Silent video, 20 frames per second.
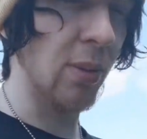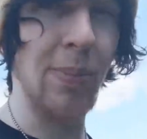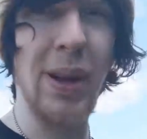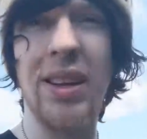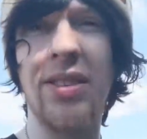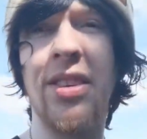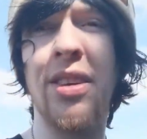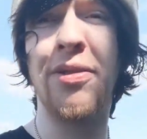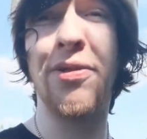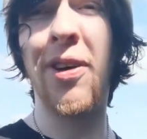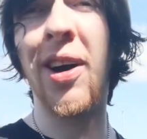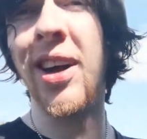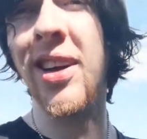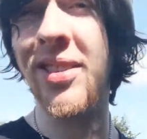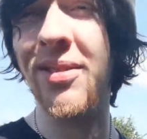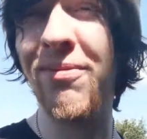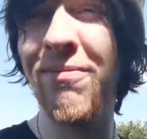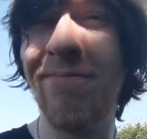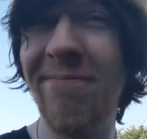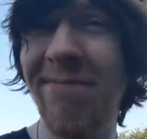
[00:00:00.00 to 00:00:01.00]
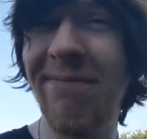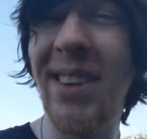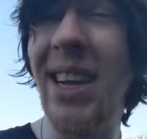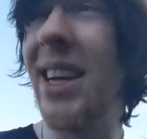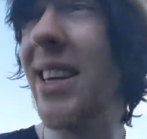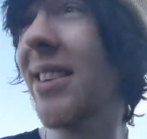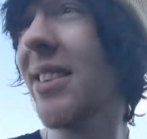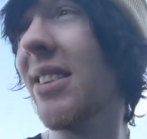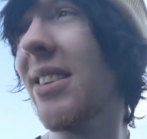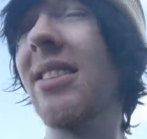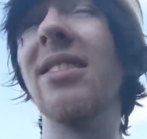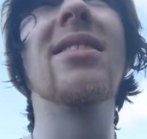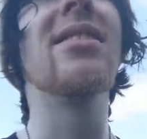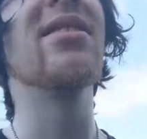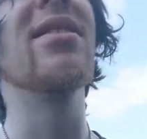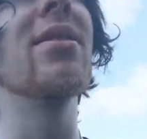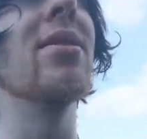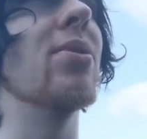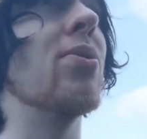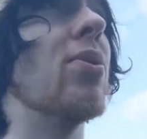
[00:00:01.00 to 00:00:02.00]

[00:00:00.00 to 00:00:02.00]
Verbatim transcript: We're basically fine, is